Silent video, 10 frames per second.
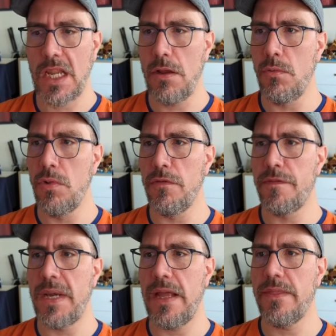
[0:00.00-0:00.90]
A
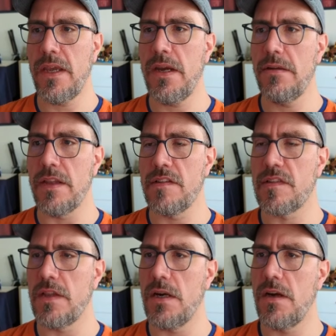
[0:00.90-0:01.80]
wolfman there. Yes,
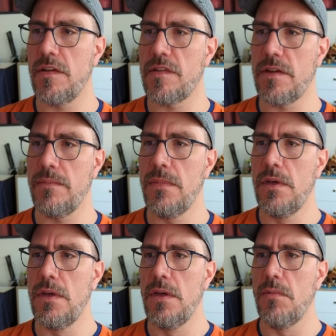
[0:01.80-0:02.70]
there are some
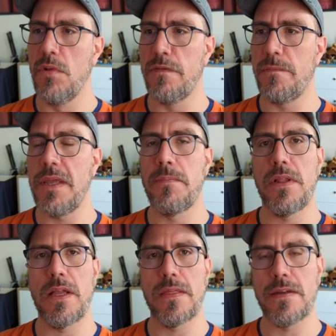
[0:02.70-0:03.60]
wolf
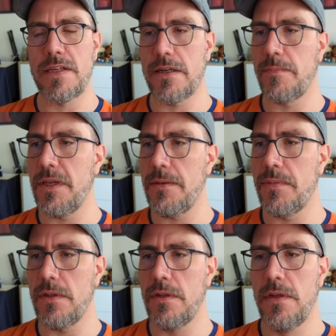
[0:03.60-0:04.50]
people and the duck
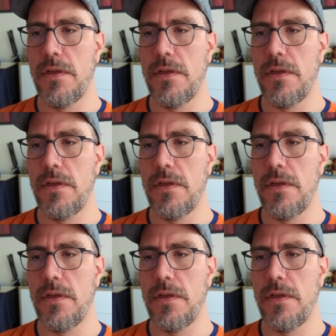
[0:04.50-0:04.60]
people.